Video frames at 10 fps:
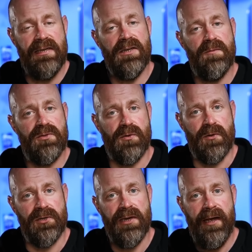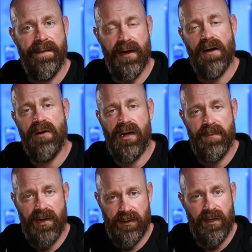income source that I
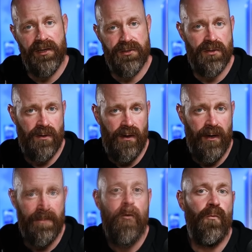recommend clients turn on.